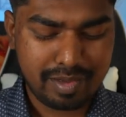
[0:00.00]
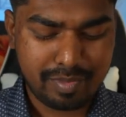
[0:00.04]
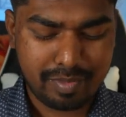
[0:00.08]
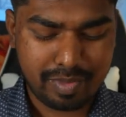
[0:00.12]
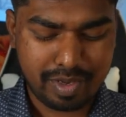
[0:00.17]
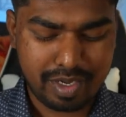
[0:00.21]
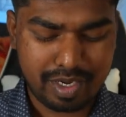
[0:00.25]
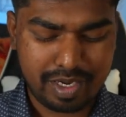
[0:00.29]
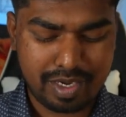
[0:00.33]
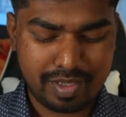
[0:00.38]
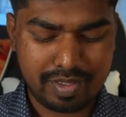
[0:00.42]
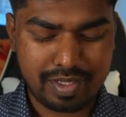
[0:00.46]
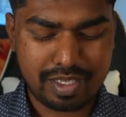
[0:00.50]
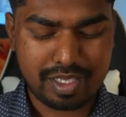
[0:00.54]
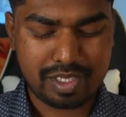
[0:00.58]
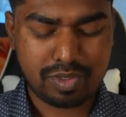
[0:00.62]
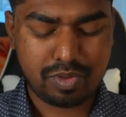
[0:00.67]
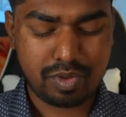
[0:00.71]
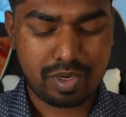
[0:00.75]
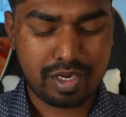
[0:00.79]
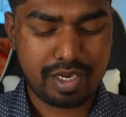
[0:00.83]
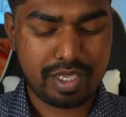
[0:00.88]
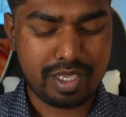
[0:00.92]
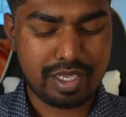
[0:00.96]
but this
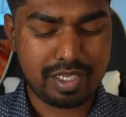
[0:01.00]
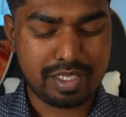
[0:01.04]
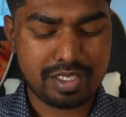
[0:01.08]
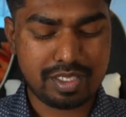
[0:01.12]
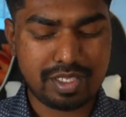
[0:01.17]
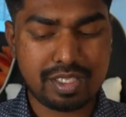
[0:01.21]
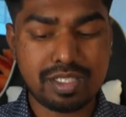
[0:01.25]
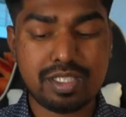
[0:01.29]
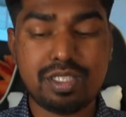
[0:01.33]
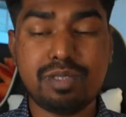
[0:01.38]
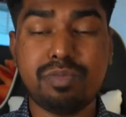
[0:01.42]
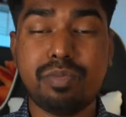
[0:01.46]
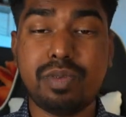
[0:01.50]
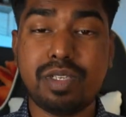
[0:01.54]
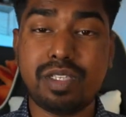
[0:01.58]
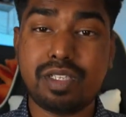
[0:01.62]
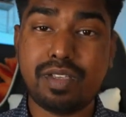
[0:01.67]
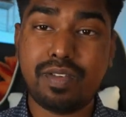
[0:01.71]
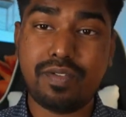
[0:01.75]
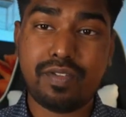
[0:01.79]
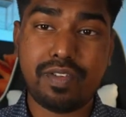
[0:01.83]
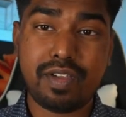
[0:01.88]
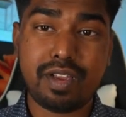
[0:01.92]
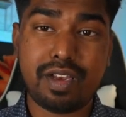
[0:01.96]
one is
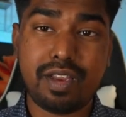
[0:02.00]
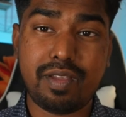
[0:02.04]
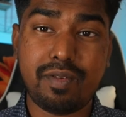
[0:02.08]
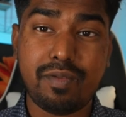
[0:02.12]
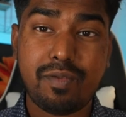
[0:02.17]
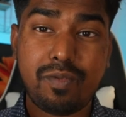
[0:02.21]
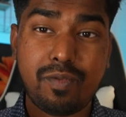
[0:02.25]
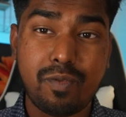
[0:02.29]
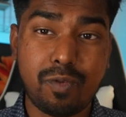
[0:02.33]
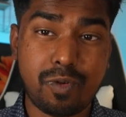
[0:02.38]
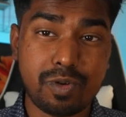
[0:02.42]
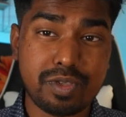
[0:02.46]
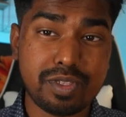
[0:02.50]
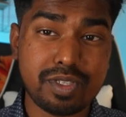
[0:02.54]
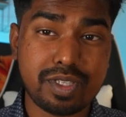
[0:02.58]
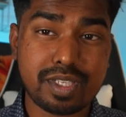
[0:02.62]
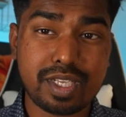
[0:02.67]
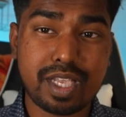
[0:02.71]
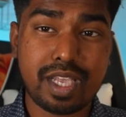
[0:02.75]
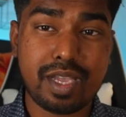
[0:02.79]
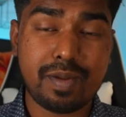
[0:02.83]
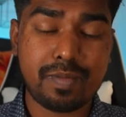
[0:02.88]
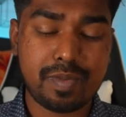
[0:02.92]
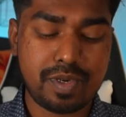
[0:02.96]
specifically for this
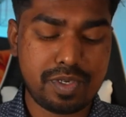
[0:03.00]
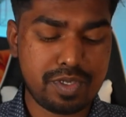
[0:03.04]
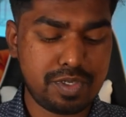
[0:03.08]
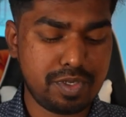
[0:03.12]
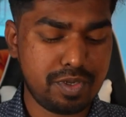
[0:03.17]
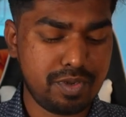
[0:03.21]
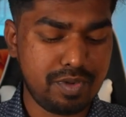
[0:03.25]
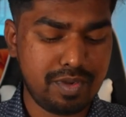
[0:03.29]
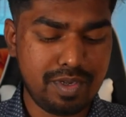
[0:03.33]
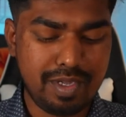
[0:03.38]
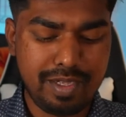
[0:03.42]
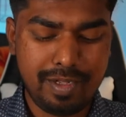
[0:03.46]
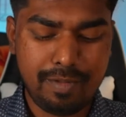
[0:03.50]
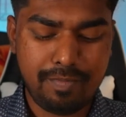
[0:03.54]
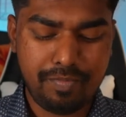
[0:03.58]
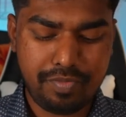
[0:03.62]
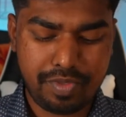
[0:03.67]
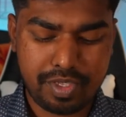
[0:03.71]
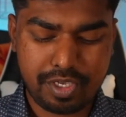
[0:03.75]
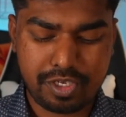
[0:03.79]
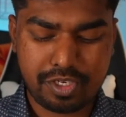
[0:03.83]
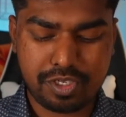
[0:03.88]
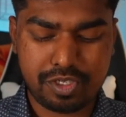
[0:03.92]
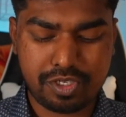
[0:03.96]
camera, so
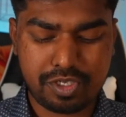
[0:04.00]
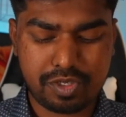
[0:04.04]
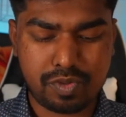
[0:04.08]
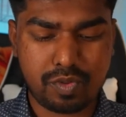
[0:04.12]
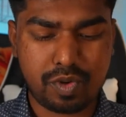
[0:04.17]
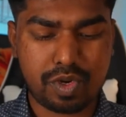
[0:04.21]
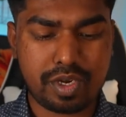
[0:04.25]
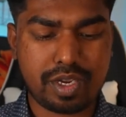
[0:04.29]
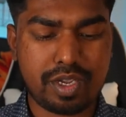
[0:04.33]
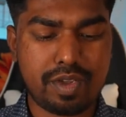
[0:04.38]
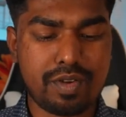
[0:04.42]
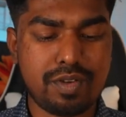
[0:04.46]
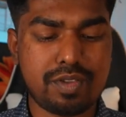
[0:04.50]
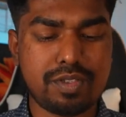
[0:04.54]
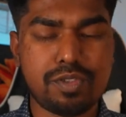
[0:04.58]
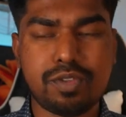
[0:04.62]
this should just work out.